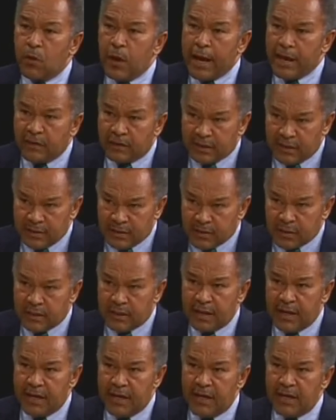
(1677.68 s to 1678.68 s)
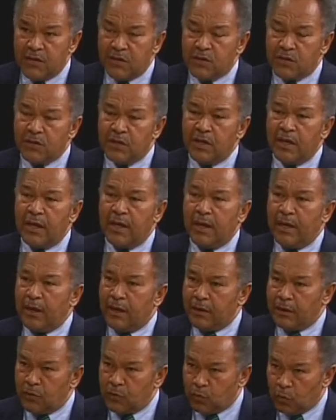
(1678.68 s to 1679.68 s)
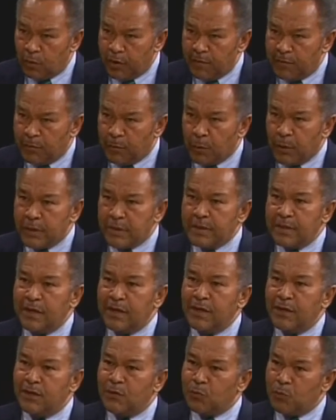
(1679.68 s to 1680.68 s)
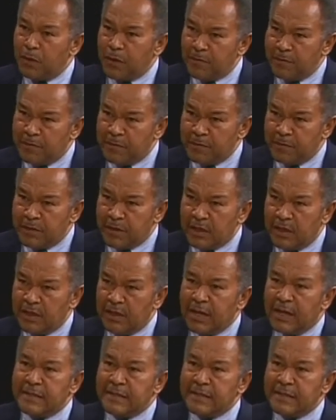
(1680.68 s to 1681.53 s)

At this stage in 2014, 2015,